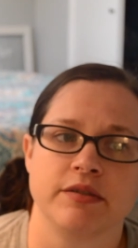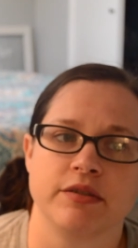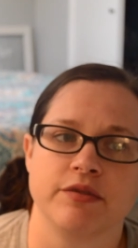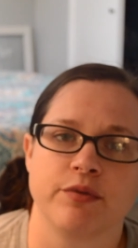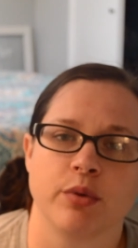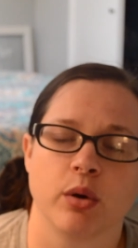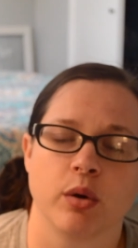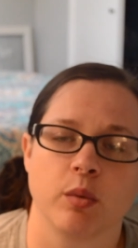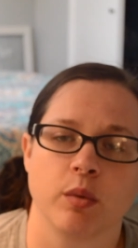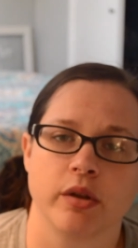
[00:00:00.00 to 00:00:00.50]

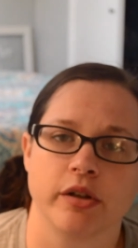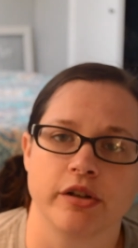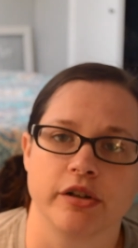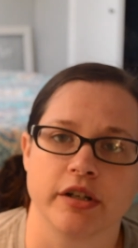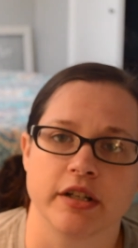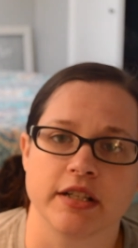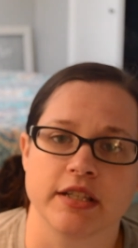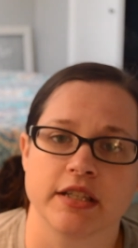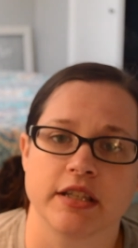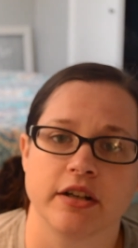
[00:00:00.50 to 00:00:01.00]
Fort
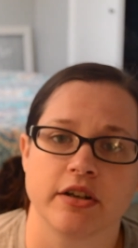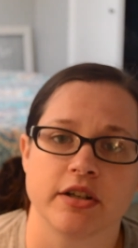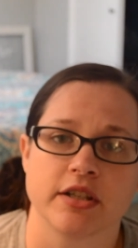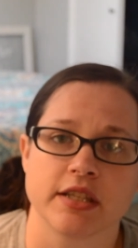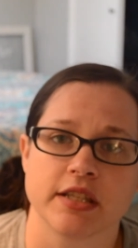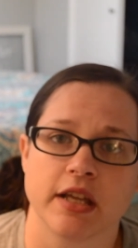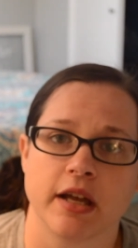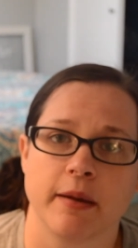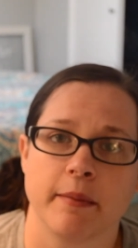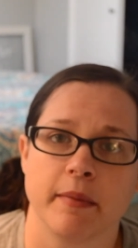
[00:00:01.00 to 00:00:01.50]
Wilderness. There's
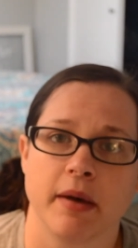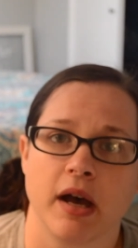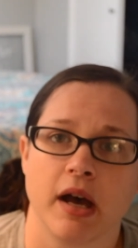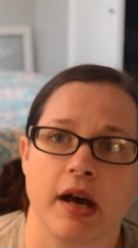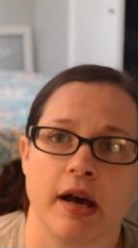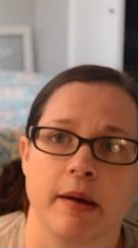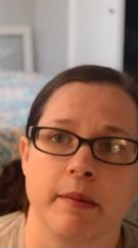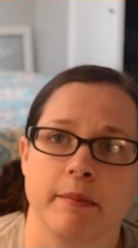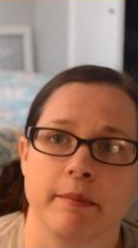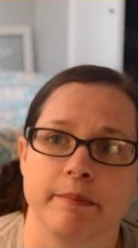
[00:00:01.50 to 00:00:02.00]
some
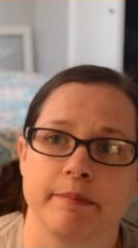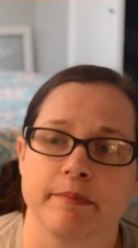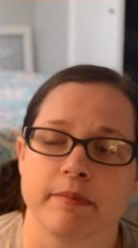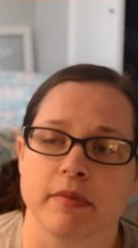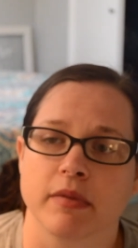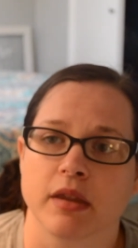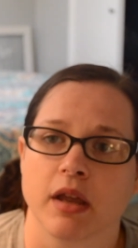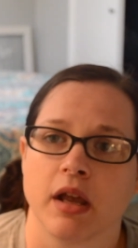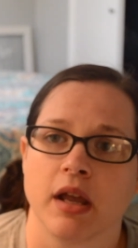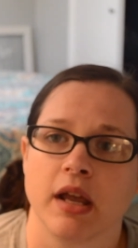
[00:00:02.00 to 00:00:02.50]

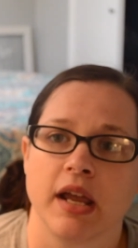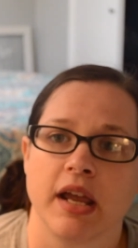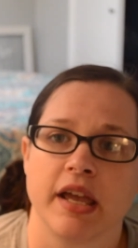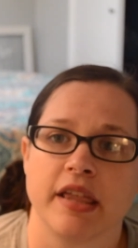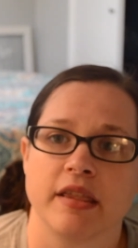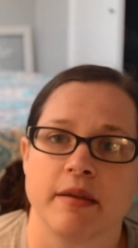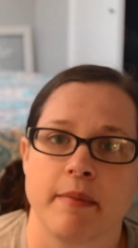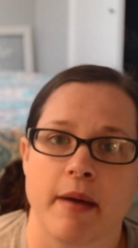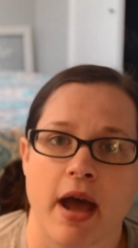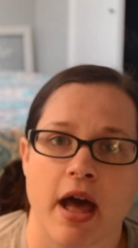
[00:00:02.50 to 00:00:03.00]

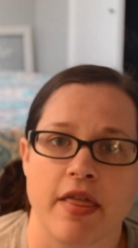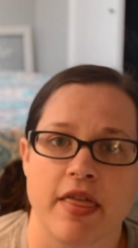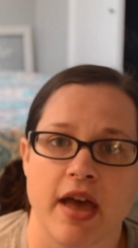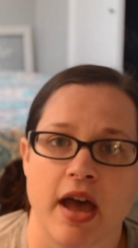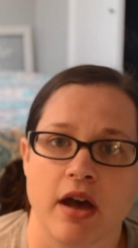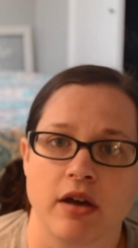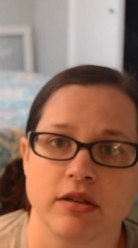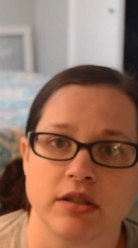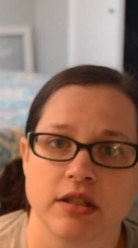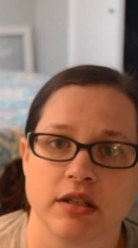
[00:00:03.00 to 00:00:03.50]
in the
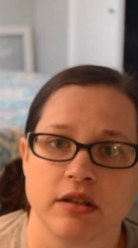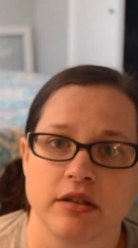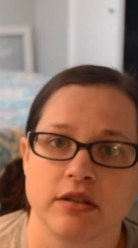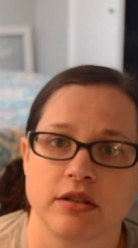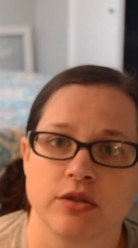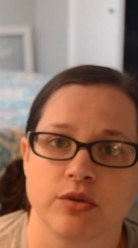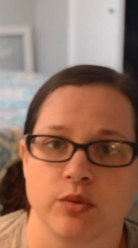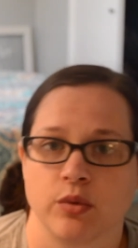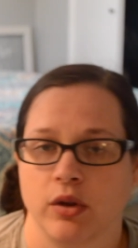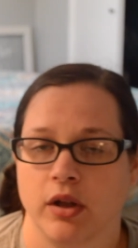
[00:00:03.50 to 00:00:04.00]

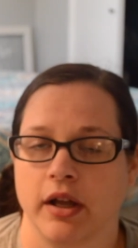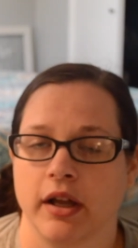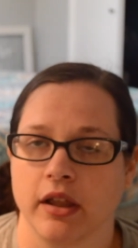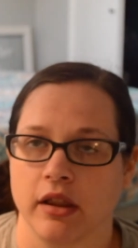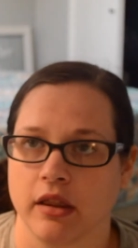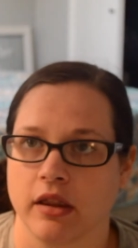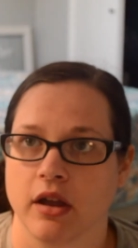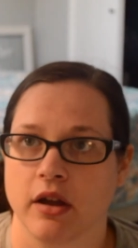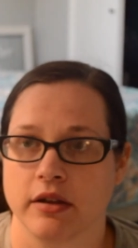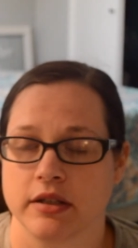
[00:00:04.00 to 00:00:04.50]
bathhouses. Well,
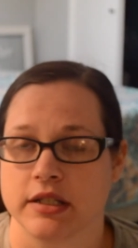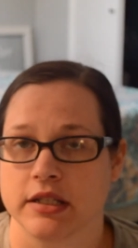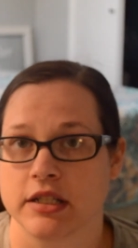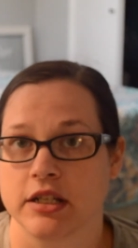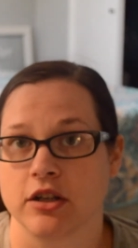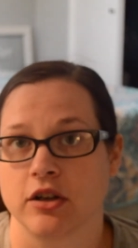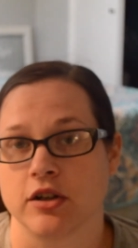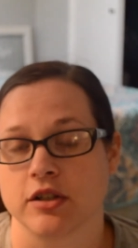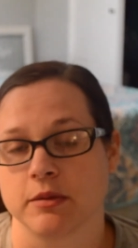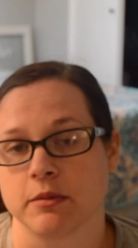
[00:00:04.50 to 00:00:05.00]

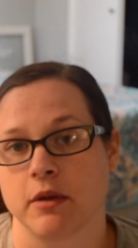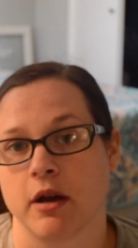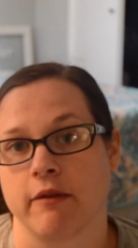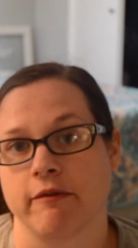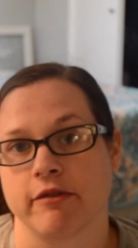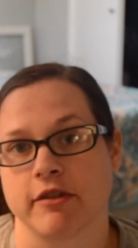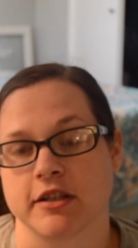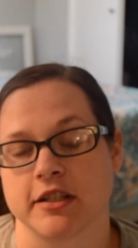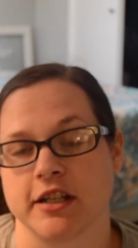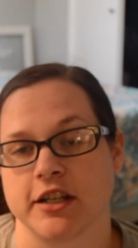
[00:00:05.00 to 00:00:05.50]
Disney calls them
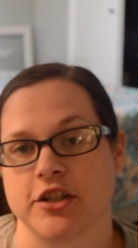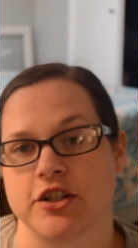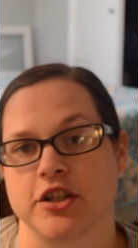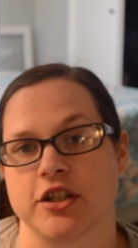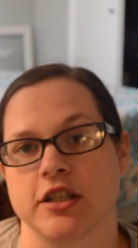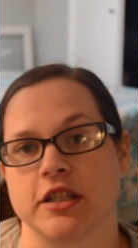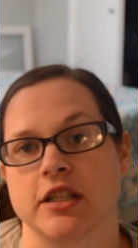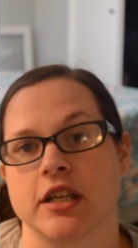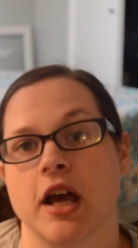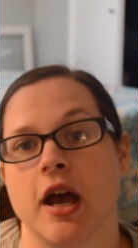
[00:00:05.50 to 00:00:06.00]
comfort
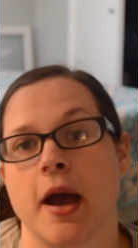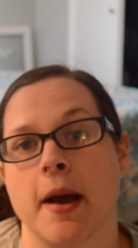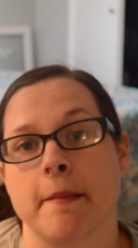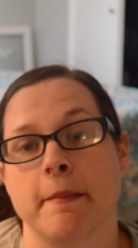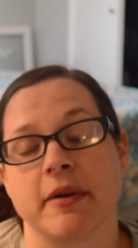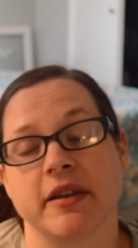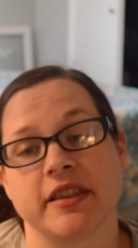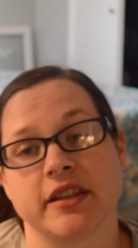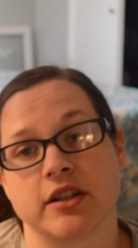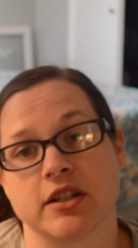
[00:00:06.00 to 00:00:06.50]
stations,
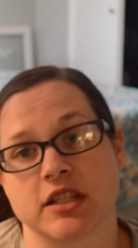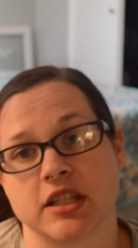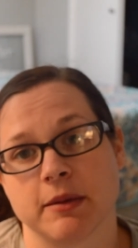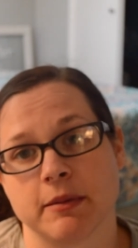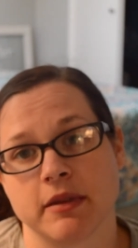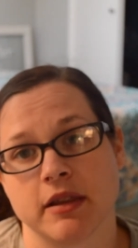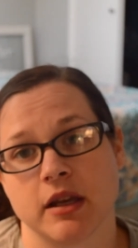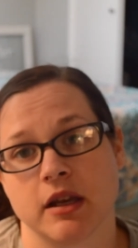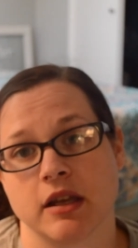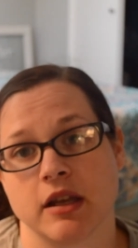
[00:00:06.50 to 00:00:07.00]
but there's
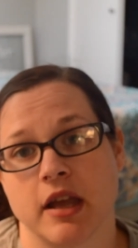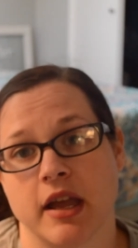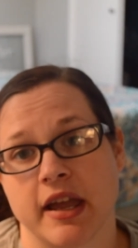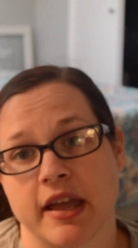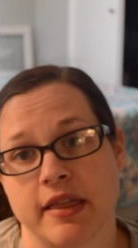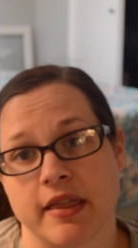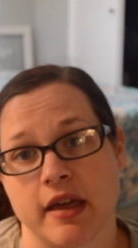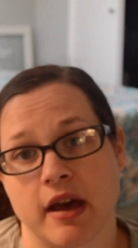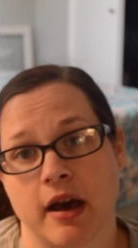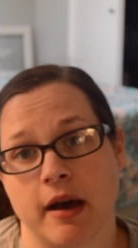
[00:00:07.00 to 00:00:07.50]
some
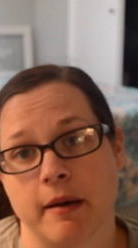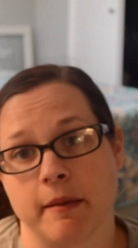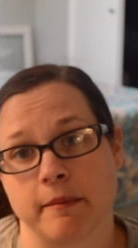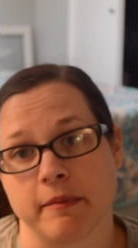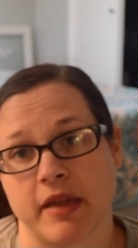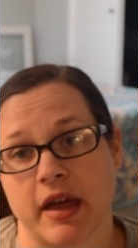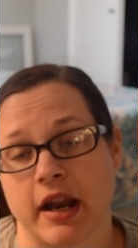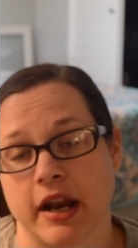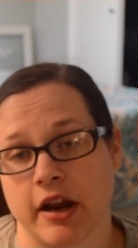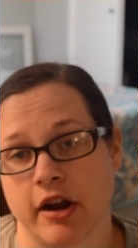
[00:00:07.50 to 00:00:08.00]
in
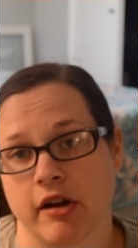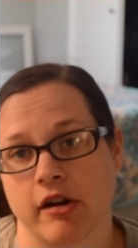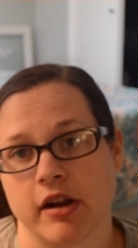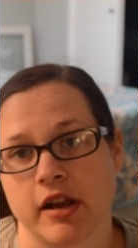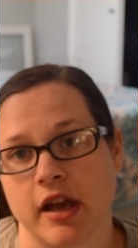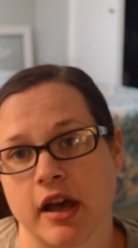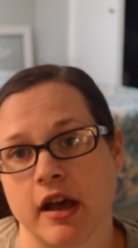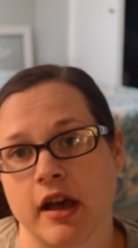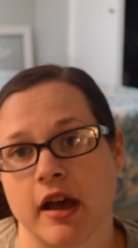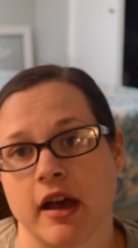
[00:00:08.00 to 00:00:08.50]
that
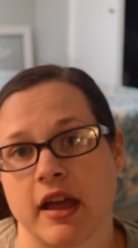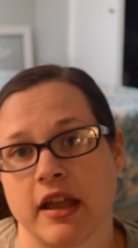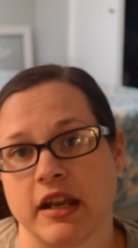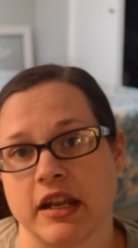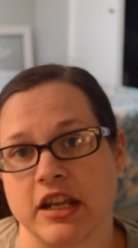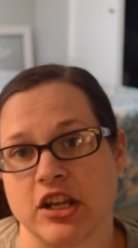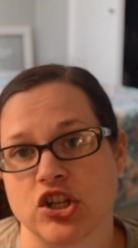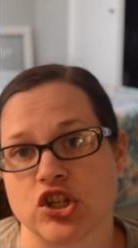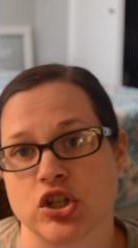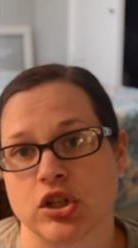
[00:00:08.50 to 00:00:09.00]
area in
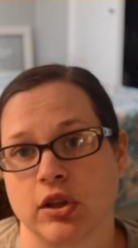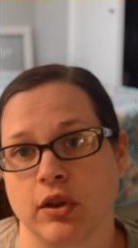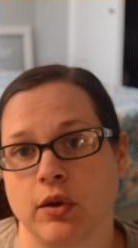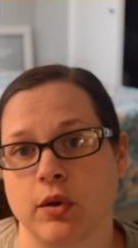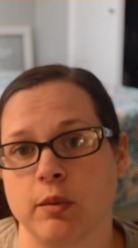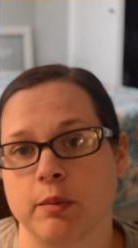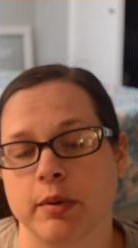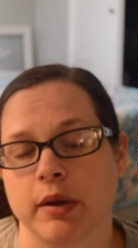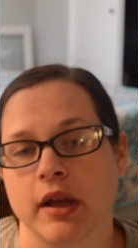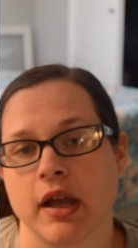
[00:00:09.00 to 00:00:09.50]
each
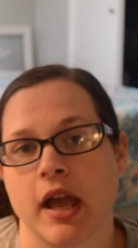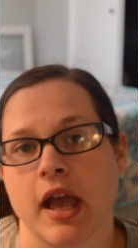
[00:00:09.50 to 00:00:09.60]
loop,